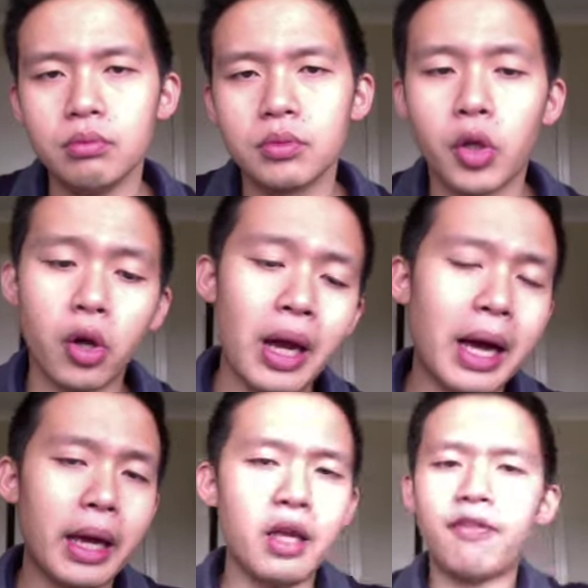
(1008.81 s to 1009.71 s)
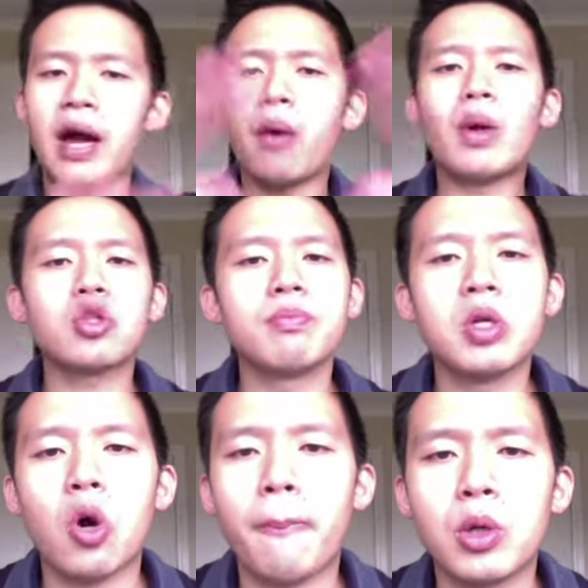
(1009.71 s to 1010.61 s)
You know, if I want to be
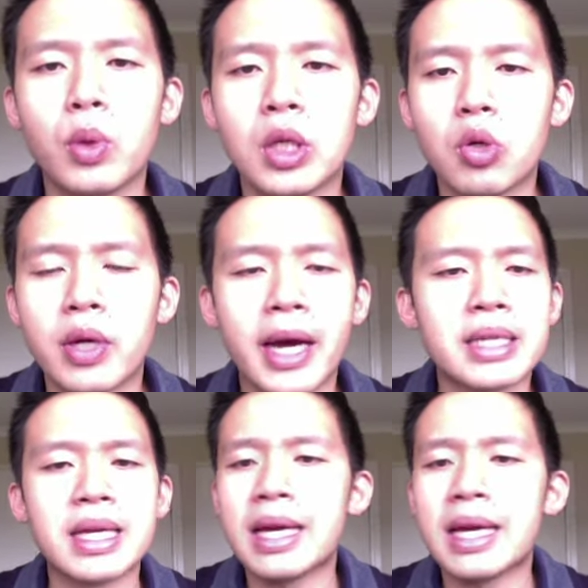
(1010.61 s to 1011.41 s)
open with you guys,